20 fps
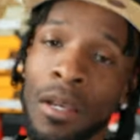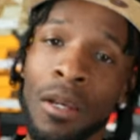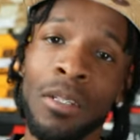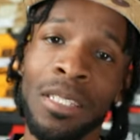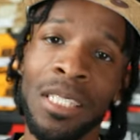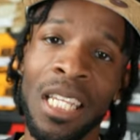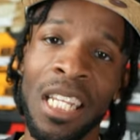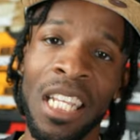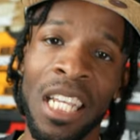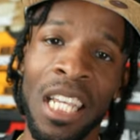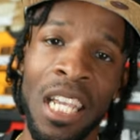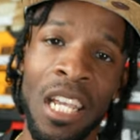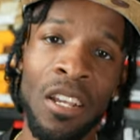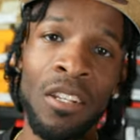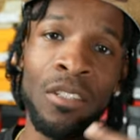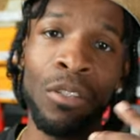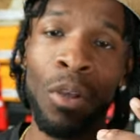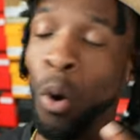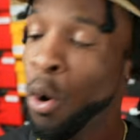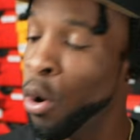City
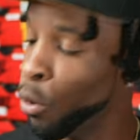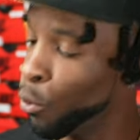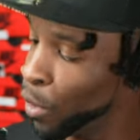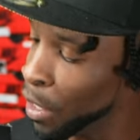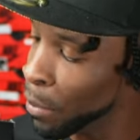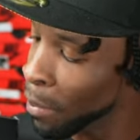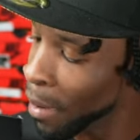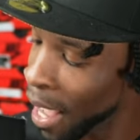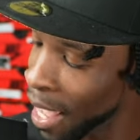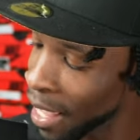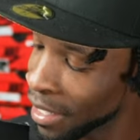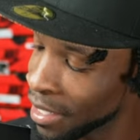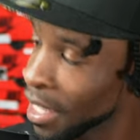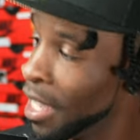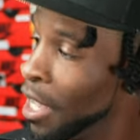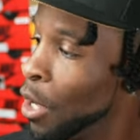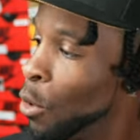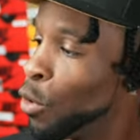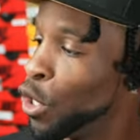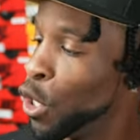Gears, or Reeboks.
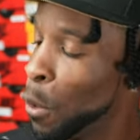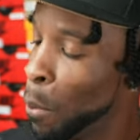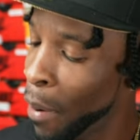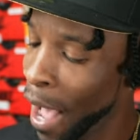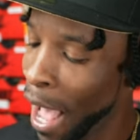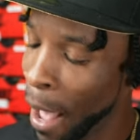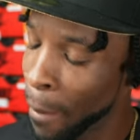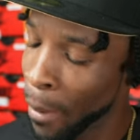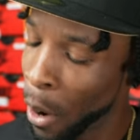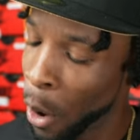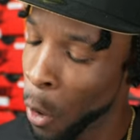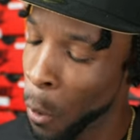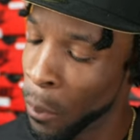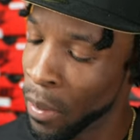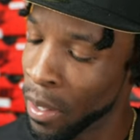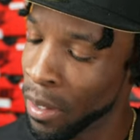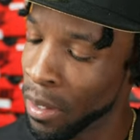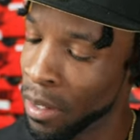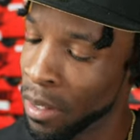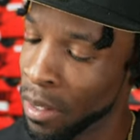When you pop
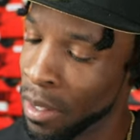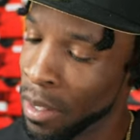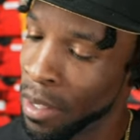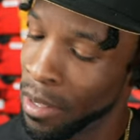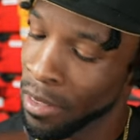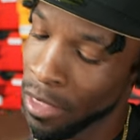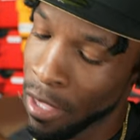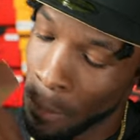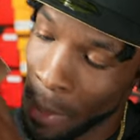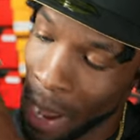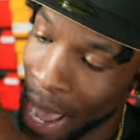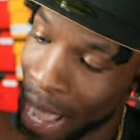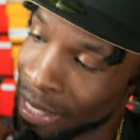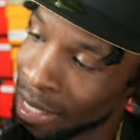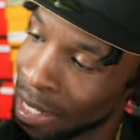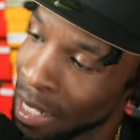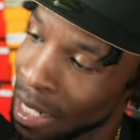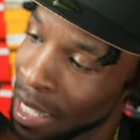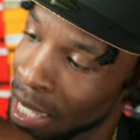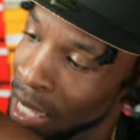open the box
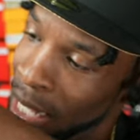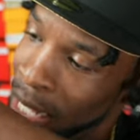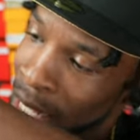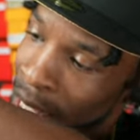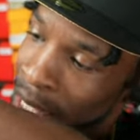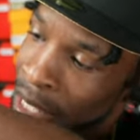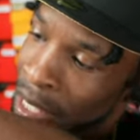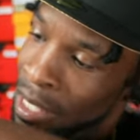lid,